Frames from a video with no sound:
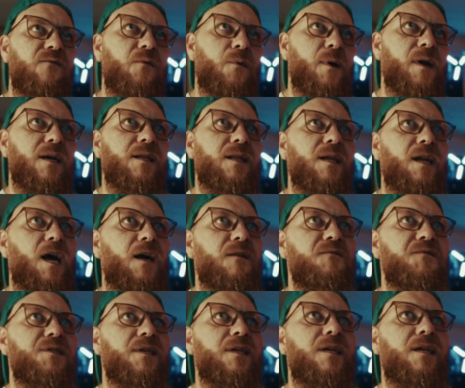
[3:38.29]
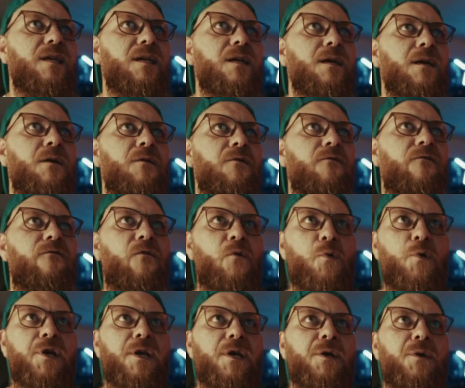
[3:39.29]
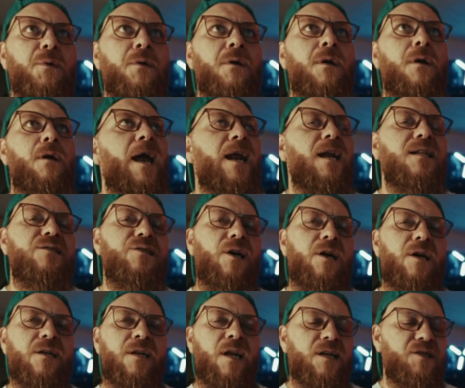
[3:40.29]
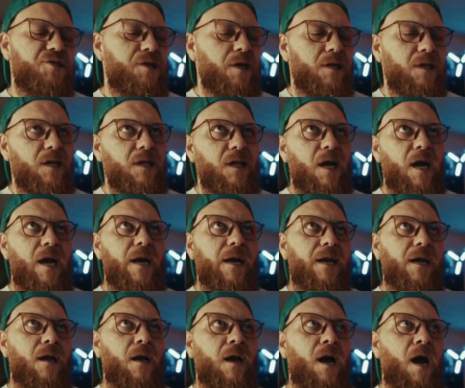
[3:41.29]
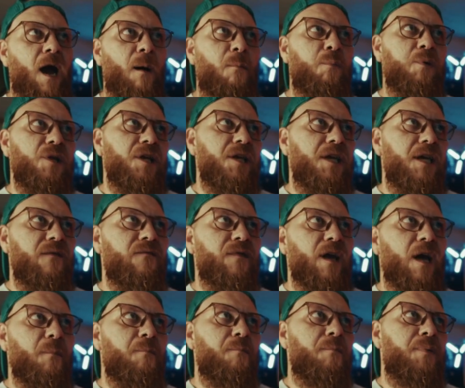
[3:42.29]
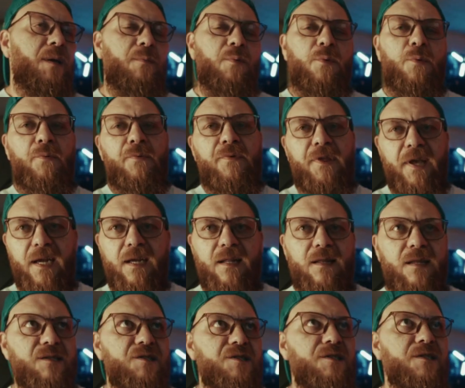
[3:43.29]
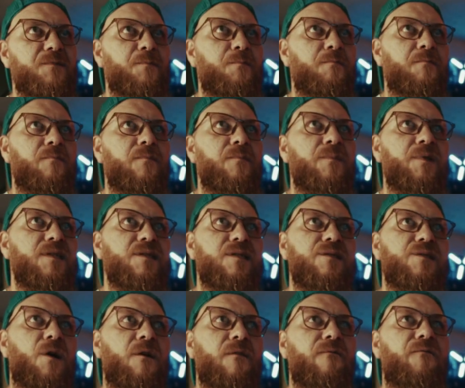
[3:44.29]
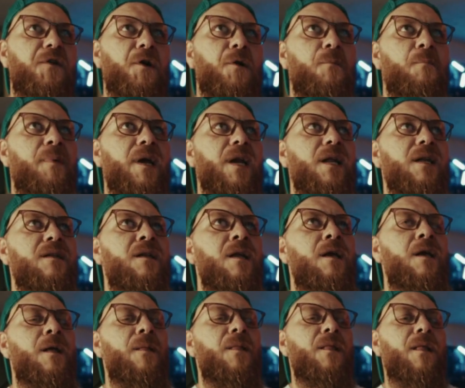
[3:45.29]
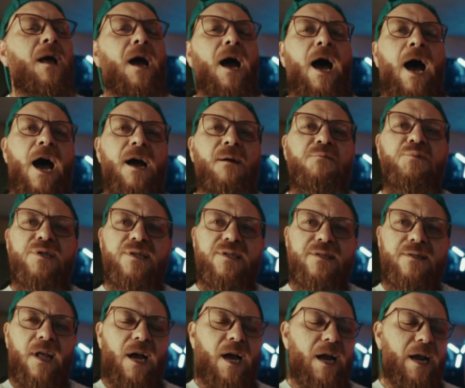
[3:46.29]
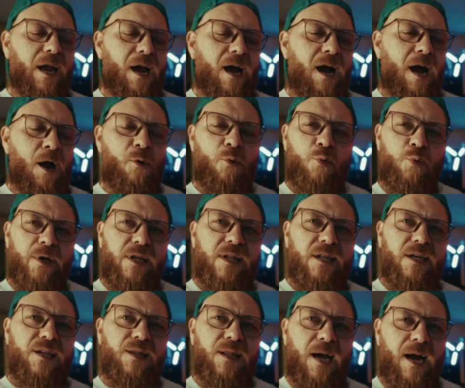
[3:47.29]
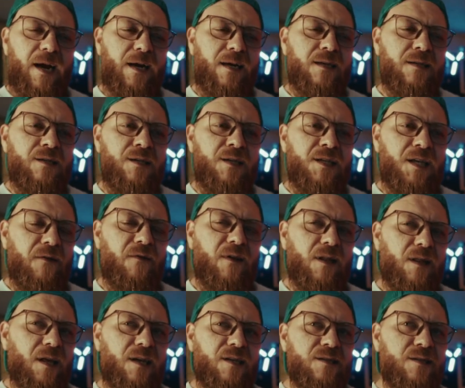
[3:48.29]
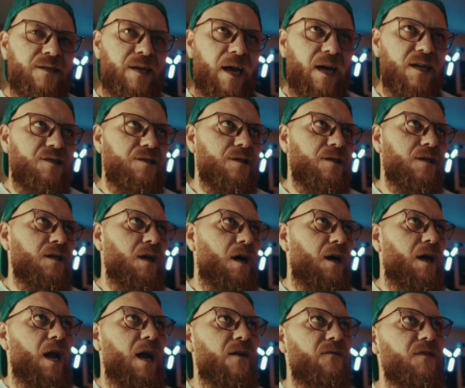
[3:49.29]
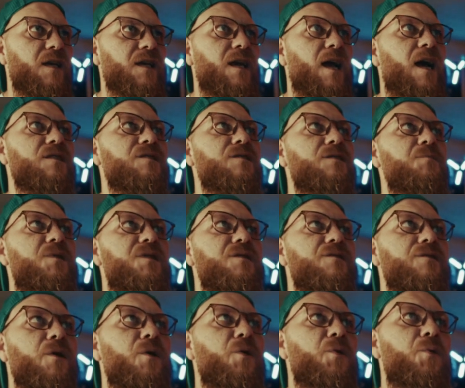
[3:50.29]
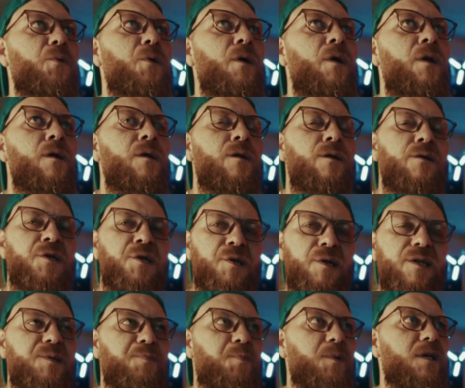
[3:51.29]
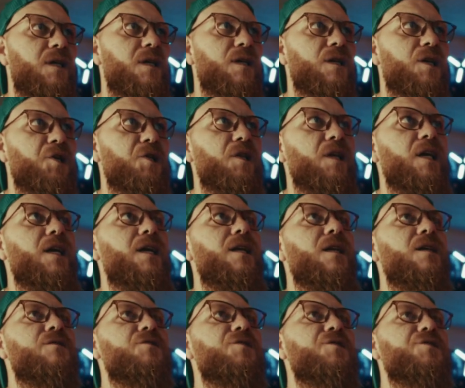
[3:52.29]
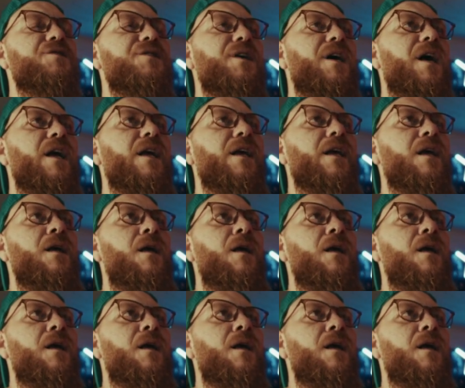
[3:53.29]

work that I've seen for you. And it's not necessarily like I believe that people think this is on film, but I'm just like, I really like giving things texture. Not everything has to be so crispy and clean, and just like,